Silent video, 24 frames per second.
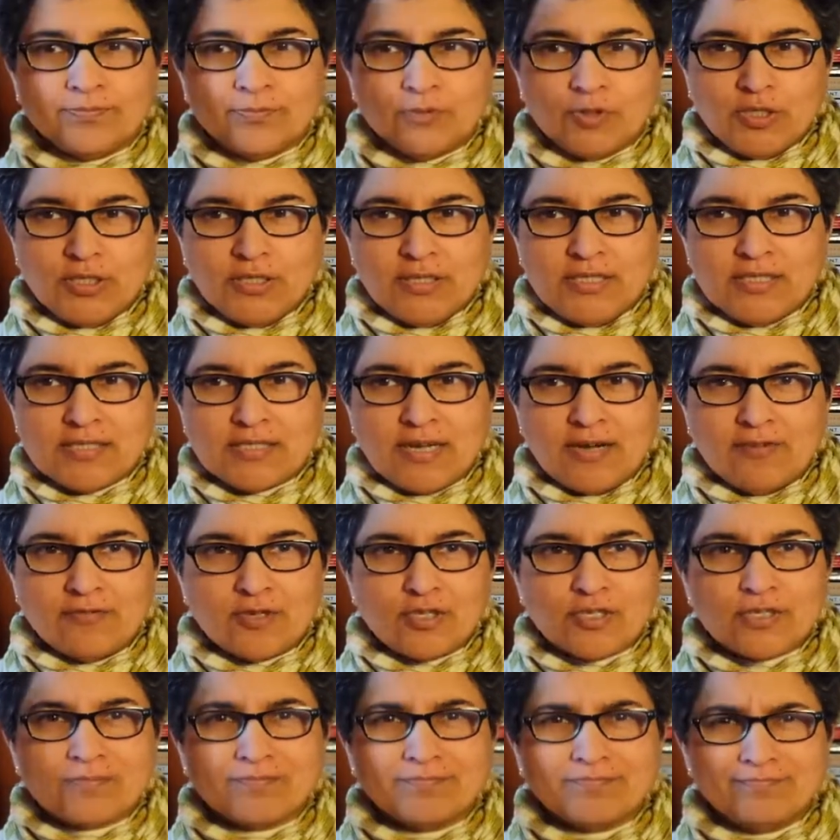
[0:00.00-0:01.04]
look at these
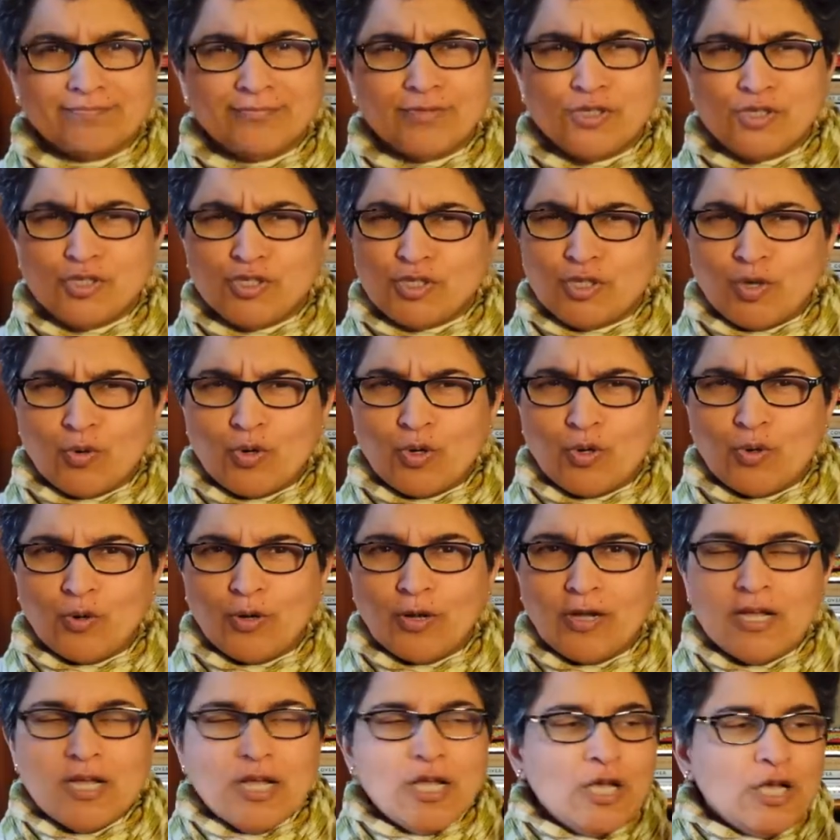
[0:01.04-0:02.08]
covers. So
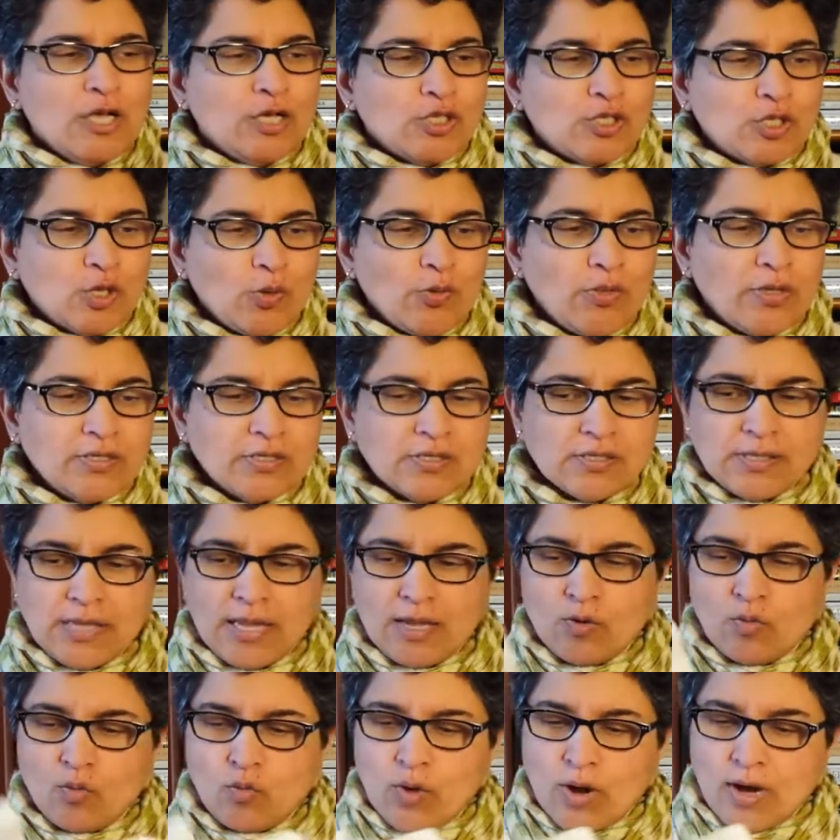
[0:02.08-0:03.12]
cool. So this is
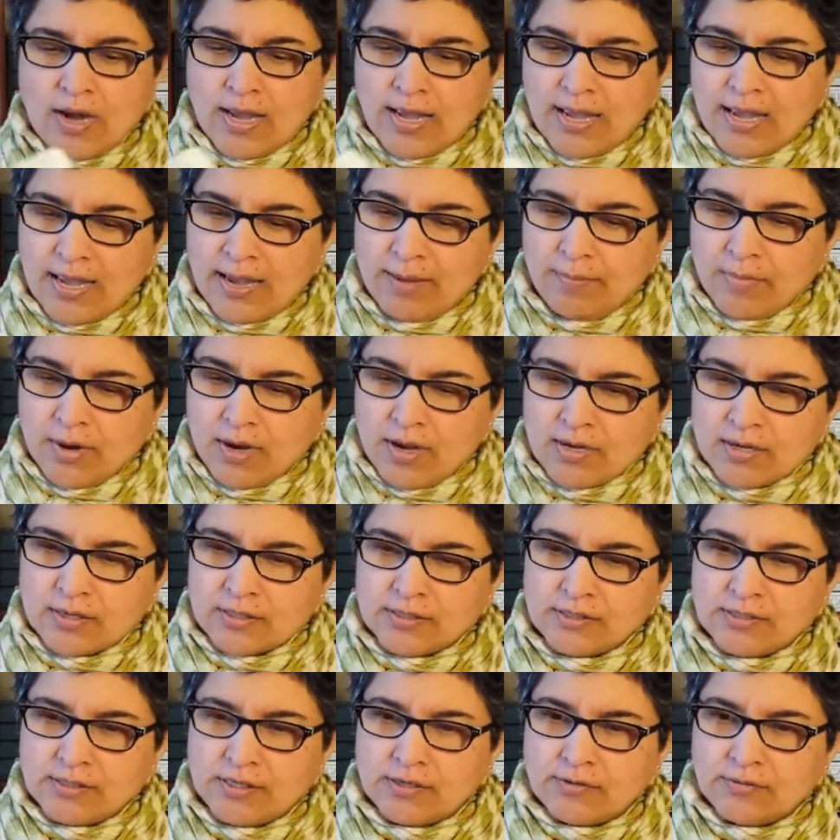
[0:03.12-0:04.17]
a YA manga
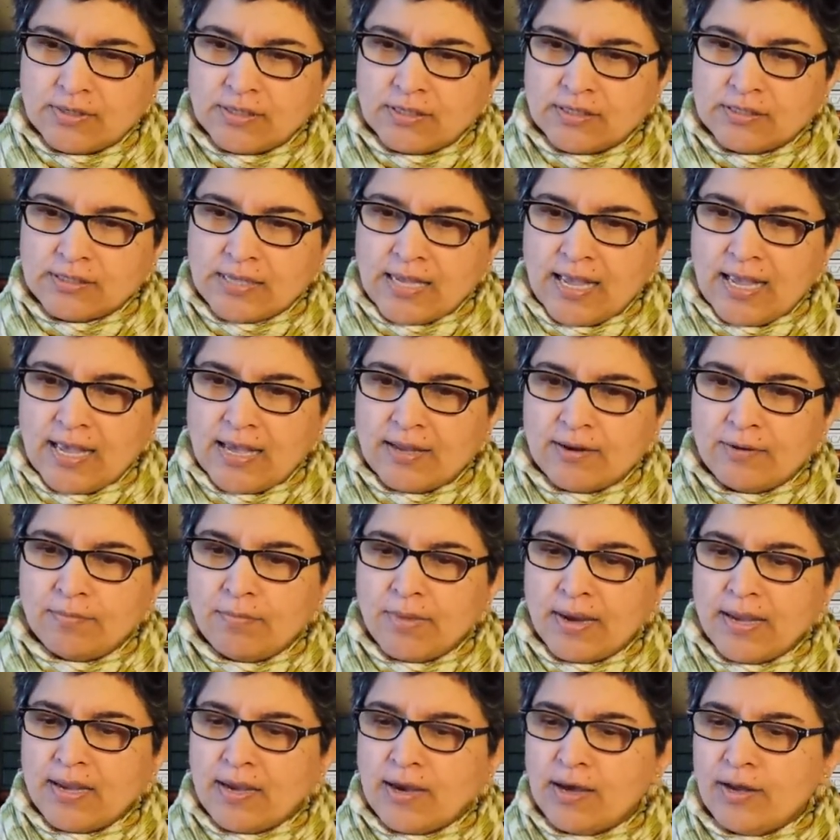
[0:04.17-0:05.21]
series, and my